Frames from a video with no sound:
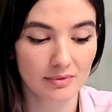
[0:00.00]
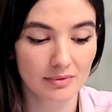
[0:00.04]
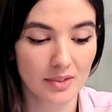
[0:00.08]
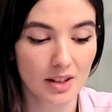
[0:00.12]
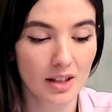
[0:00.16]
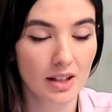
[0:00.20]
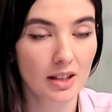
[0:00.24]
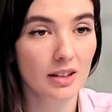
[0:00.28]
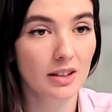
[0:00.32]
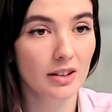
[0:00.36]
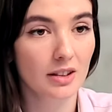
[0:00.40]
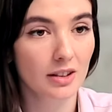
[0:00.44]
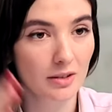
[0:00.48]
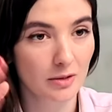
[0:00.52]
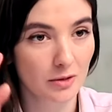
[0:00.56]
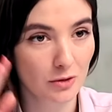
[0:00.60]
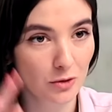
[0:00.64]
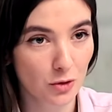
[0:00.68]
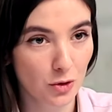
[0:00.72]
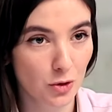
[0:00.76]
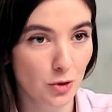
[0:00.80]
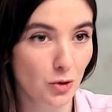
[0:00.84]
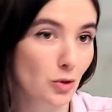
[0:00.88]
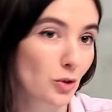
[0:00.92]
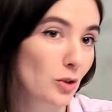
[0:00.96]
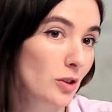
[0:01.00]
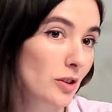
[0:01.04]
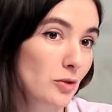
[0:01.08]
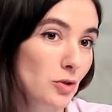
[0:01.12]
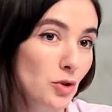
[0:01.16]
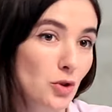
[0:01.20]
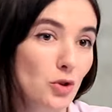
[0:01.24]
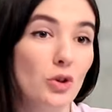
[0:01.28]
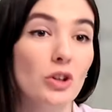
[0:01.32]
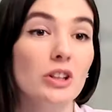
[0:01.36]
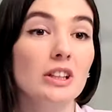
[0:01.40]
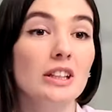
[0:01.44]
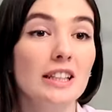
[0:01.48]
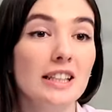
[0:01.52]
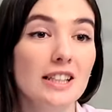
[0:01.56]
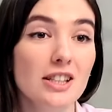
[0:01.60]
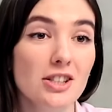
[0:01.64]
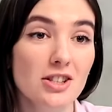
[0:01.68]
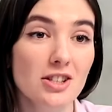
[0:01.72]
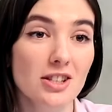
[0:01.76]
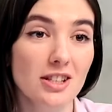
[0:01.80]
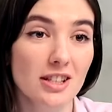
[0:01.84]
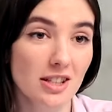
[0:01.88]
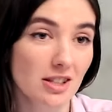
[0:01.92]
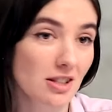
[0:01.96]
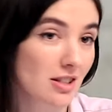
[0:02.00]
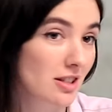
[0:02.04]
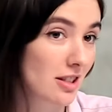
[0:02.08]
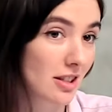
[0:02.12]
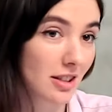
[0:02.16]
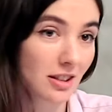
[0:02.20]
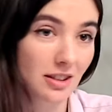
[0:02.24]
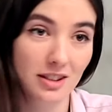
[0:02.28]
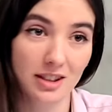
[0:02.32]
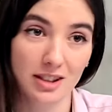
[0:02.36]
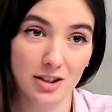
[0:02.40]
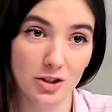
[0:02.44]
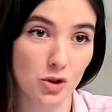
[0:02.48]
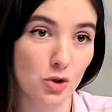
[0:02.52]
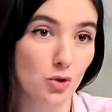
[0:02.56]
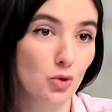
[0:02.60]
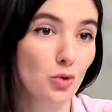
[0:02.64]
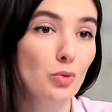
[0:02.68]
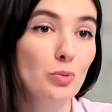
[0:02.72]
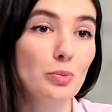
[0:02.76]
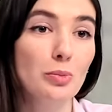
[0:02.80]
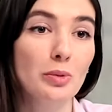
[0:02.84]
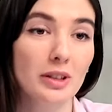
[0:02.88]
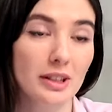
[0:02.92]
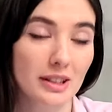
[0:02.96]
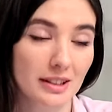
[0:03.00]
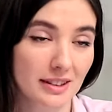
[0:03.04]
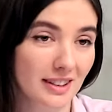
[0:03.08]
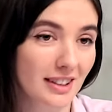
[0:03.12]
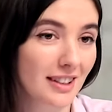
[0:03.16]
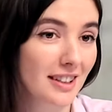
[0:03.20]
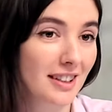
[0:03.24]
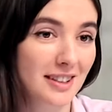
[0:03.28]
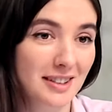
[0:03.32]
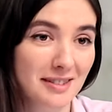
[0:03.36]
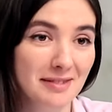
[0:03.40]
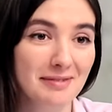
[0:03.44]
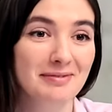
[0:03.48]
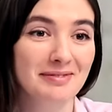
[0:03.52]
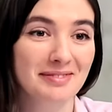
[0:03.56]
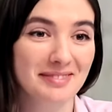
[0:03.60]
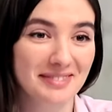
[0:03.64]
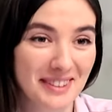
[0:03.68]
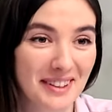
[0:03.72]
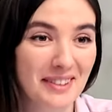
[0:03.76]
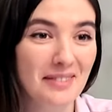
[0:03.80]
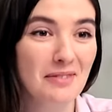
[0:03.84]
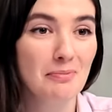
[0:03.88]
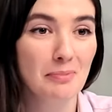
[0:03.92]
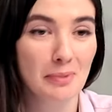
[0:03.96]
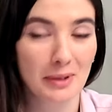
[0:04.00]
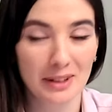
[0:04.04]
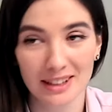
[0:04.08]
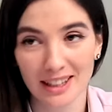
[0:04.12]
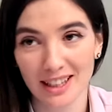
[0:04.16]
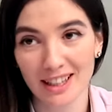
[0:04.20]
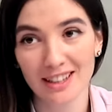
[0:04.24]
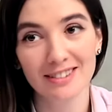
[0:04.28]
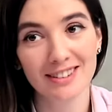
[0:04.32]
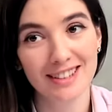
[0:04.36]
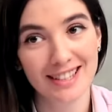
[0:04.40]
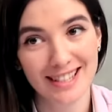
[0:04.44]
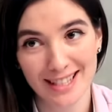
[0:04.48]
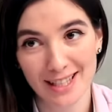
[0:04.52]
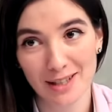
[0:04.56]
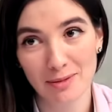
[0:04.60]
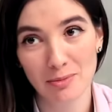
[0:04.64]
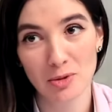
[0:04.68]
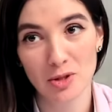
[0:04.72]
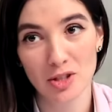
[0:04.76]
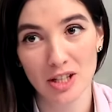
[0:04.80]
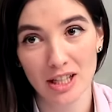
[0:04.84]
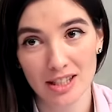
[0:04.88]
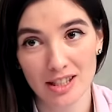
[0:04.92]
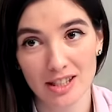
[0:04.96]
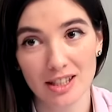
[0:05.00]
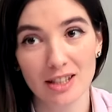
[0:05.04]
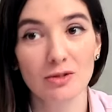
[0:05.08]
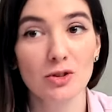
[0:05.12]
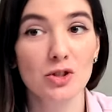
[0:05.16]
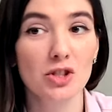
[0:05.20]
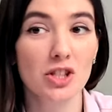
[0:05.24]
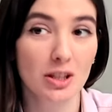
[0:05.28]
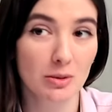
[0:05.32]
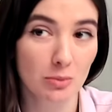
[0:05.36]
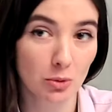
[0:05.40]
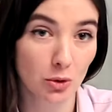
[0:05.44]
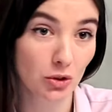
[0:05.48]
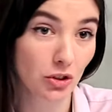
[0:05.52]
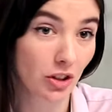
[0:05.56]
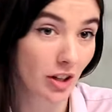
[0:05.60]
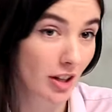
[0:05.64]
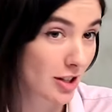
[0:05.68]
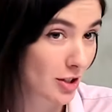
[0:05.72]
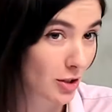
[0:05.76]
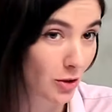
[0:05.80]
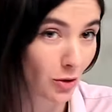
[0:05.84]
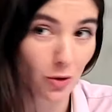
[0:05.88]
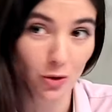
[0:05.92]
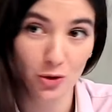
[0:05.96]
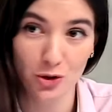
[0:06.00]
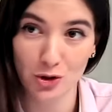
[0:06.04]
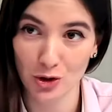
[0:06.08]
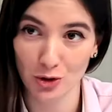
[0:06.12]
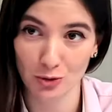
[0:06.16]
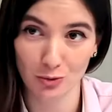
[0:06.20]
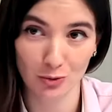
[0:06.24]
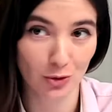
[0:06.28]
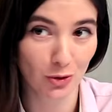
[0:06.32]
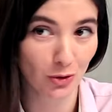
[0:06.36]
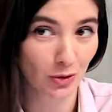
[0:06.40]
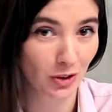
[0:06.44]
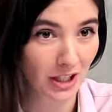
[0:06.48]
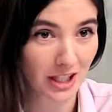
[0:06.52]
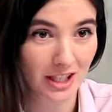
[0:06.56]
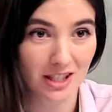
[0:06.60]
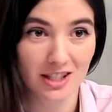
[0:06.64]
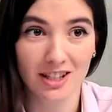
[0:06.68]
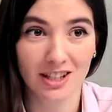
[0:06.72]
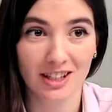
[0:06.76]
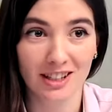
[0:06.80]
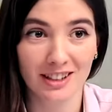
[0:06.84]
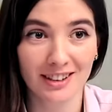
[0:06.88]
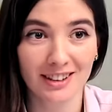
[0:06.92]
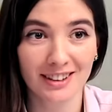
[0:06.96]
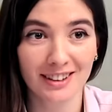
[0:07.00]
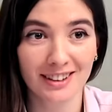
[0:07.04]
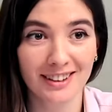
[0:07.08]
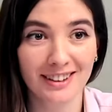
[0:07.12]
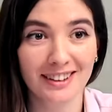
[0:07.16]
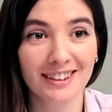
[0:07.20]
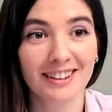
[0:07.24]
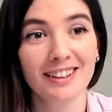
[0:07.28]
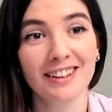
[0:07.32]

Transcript: These documents are necessary for the lender to work out how much risk is involved in the loan and ultimately how much they can lend to you.